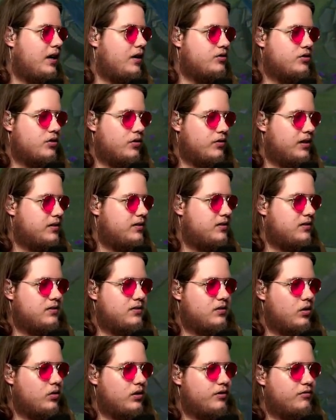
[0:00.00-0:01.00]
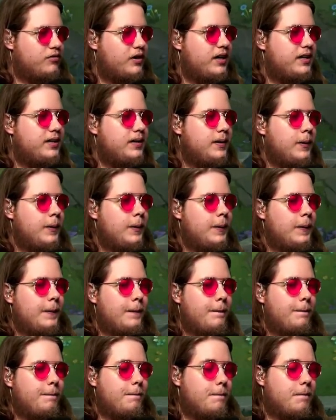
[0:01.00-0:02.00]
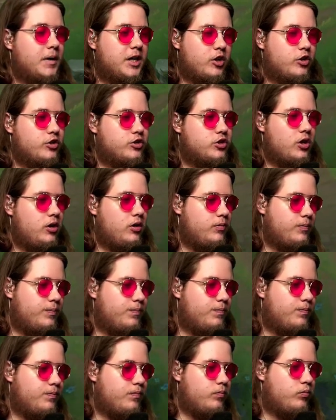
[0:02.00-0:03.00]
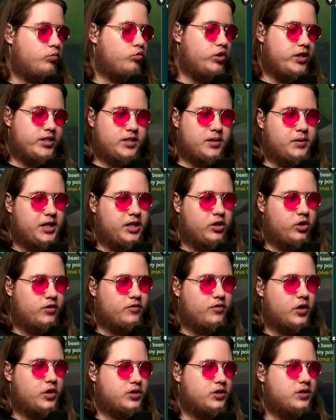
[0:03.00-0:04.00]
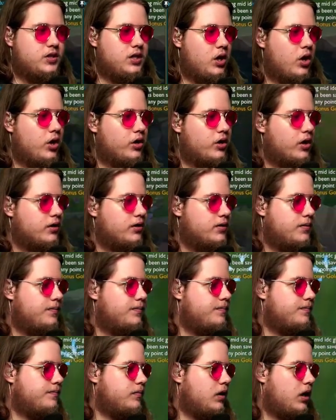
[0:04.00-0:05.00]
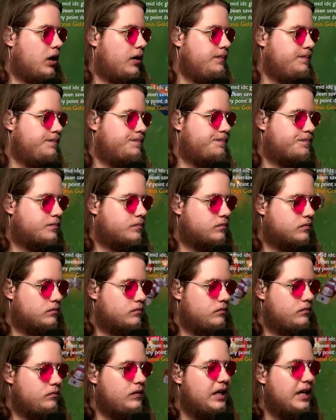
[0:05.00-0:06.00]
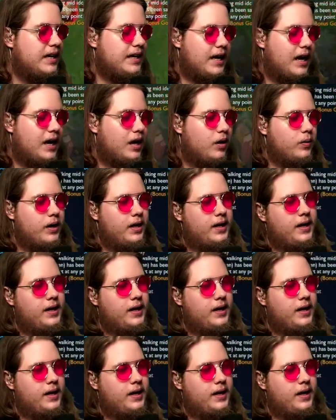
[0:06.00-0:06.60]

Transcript: so this is totally fine. But also reasonably good versus the Urgot. Okay? Now,